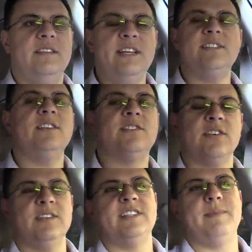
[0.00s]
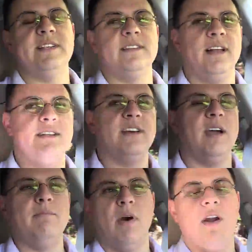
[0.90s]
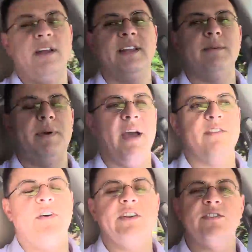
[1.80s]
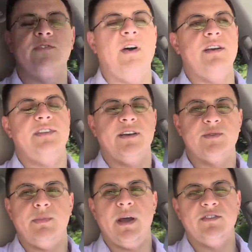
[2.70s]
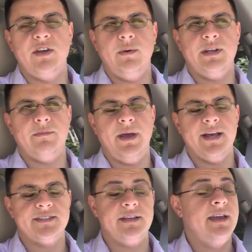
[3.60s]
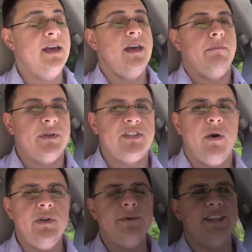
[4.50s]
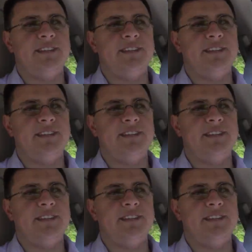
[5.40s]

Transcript: Nissan certainly spends a lot of time marketing the Pathfinder's 5,000-pound towing capacity, but towing with a